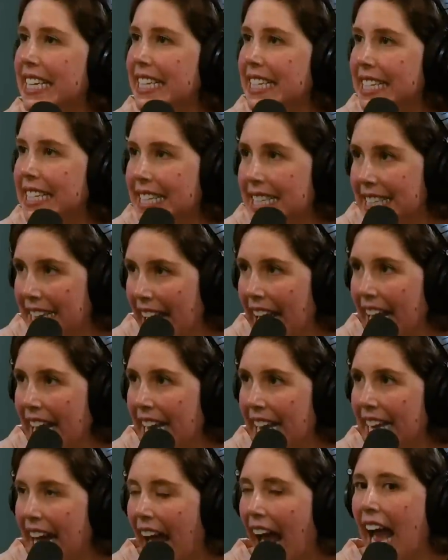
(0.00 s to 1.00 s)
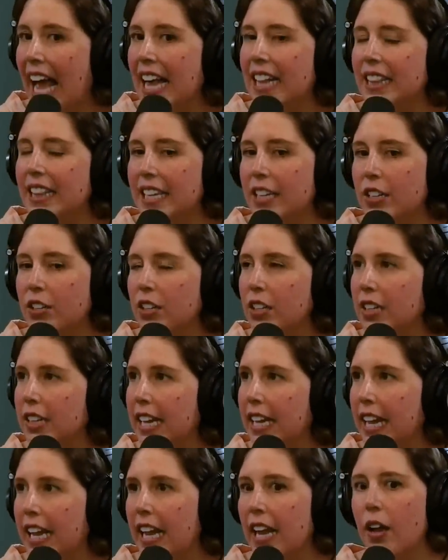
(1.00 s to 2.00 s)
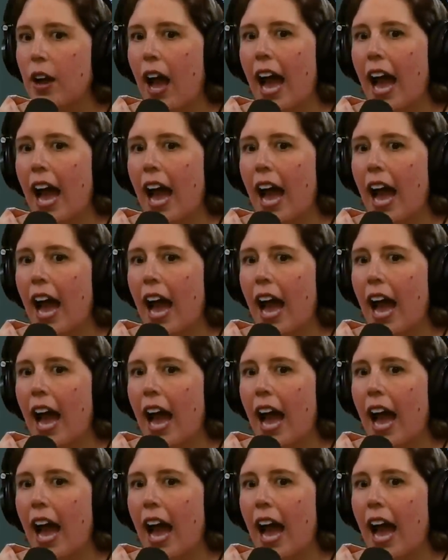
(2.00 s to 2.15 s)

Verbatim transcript: insane. Yeah, I it literally, doesn't exist.